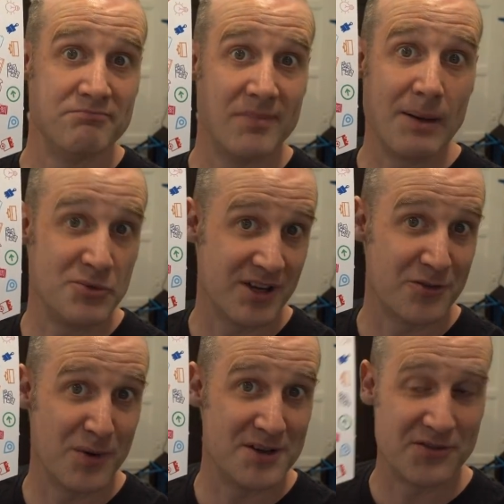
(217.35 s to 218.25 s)
I'm using
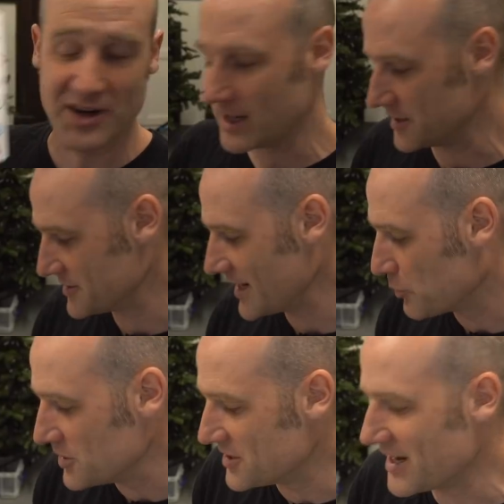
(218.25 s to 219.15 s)
101 different colors. And I
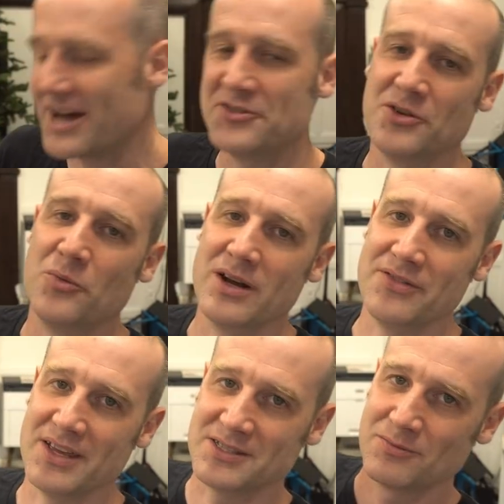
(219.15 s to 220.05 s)
printed 101 of
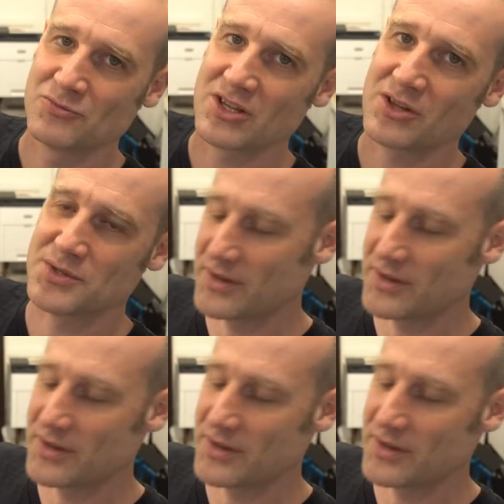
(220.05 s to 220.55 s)
these, so that was very